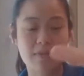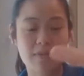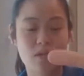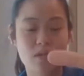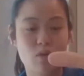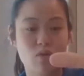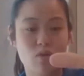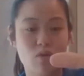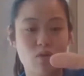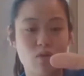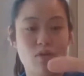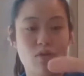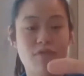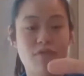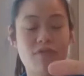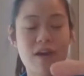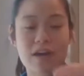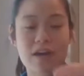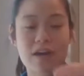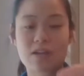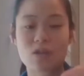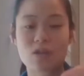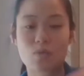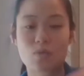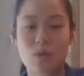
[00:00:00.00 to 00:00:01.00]
So you'll
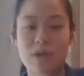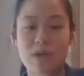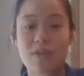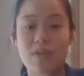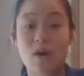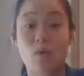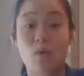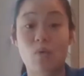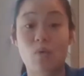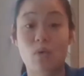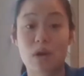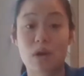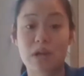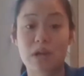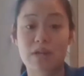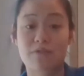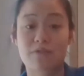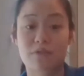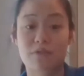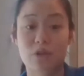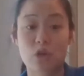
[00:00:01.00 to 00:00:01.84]
find a way that works for